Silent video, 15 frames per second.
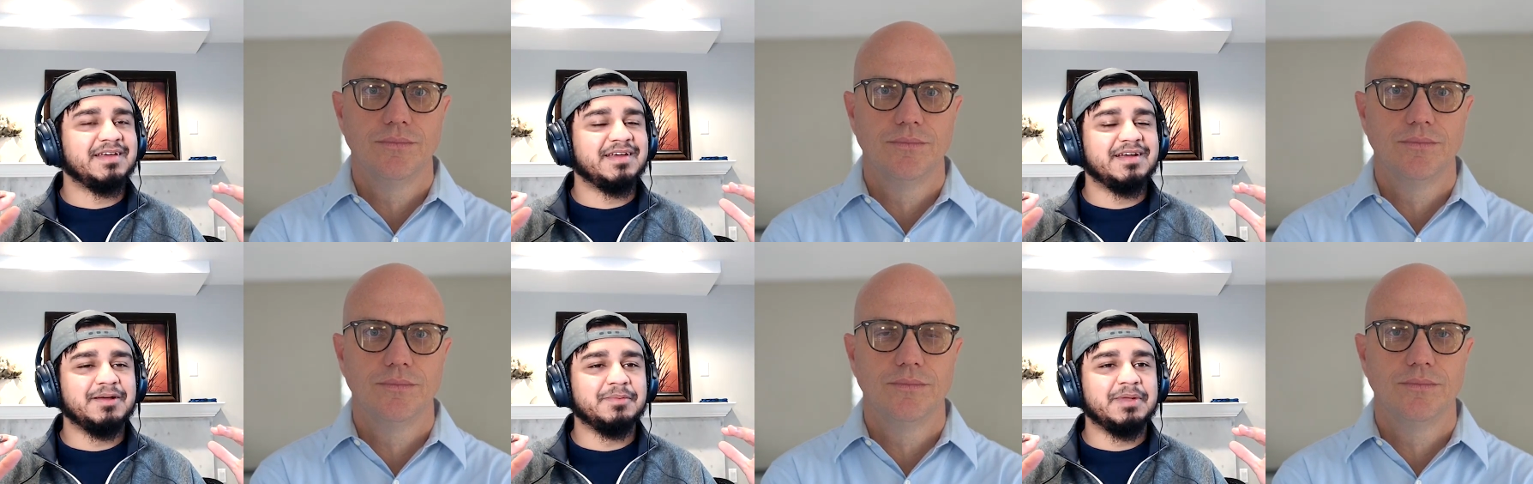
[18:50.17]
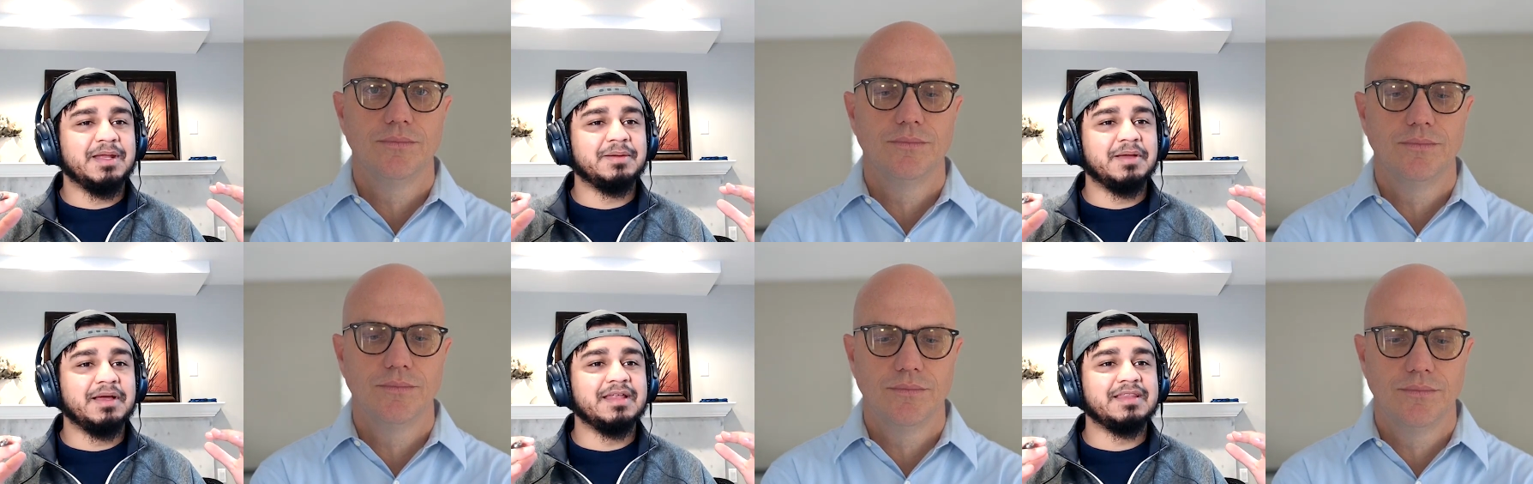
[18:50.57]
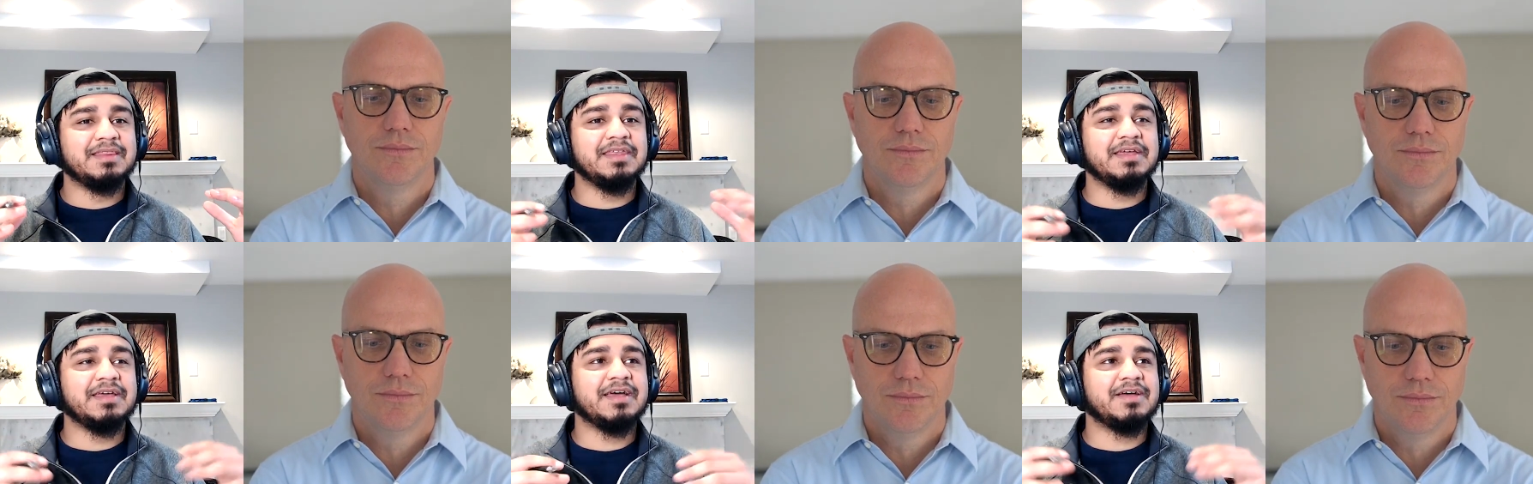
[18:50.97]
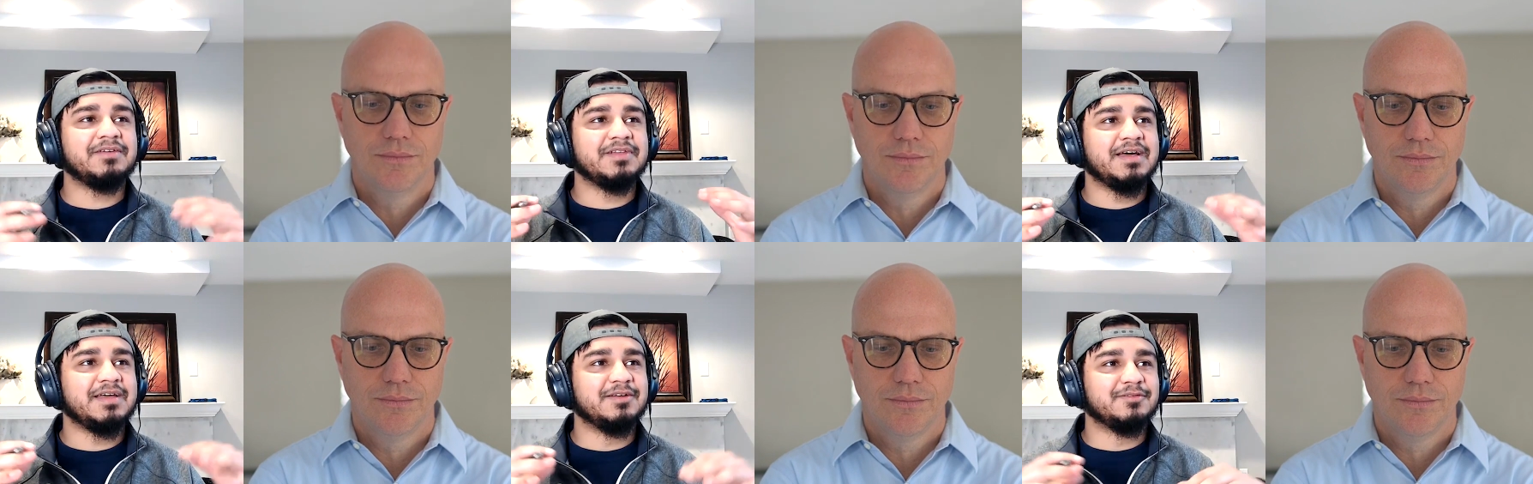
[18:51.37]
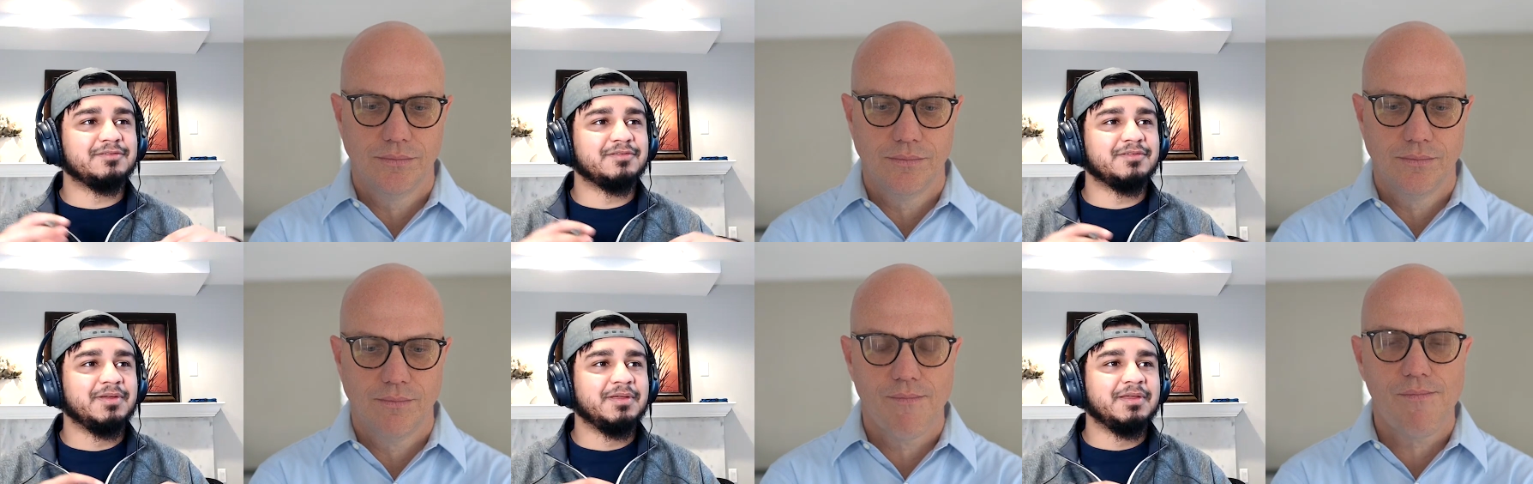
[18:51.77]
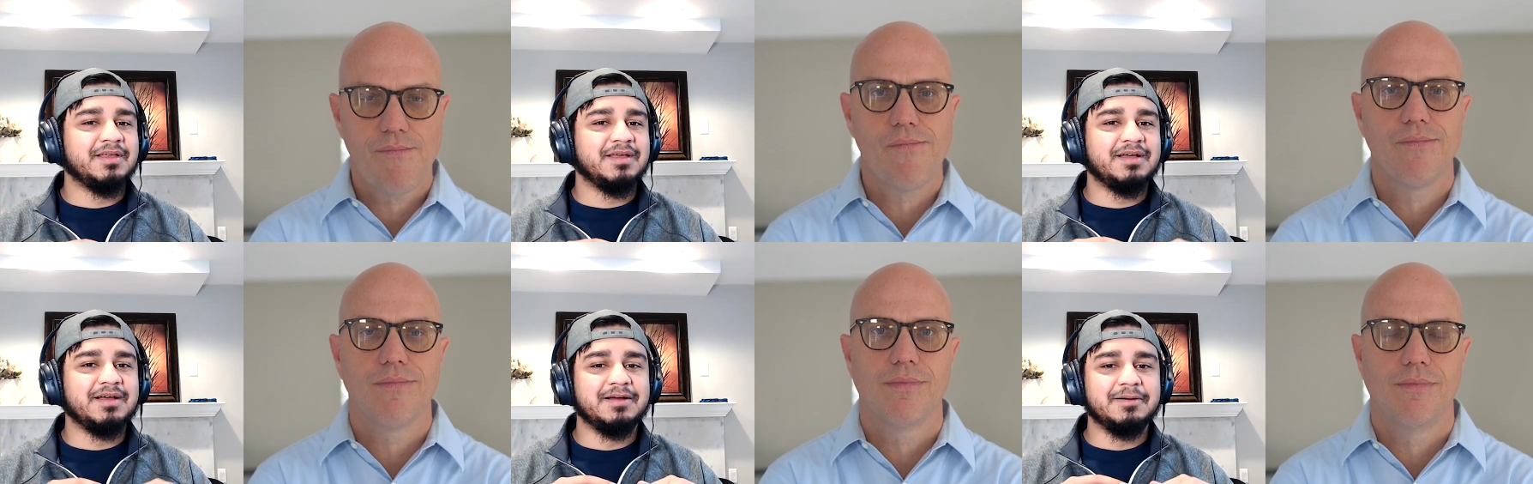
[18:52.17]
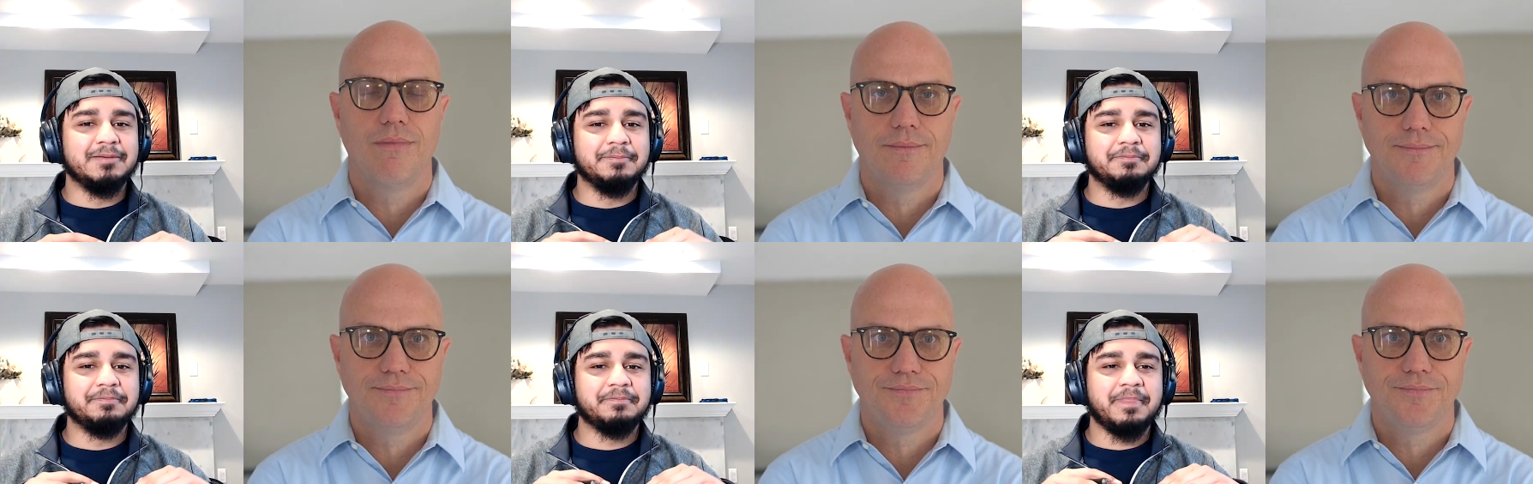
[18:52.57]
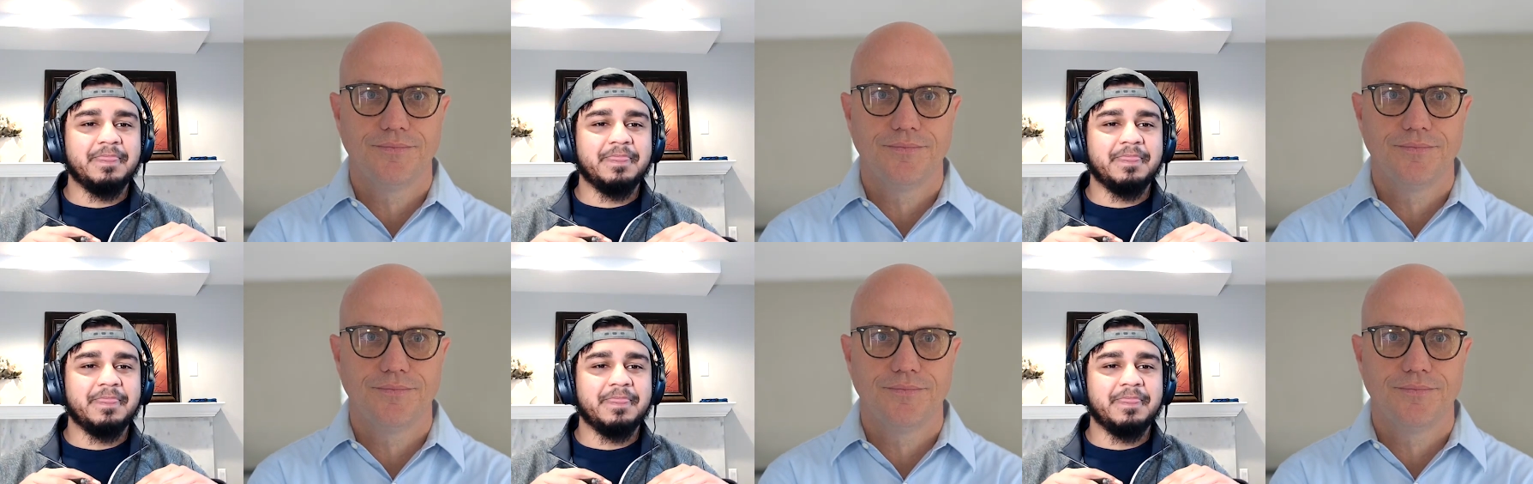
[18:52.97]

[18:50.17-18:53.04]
Speaker 1: um, and I, I, think i have a lot of um,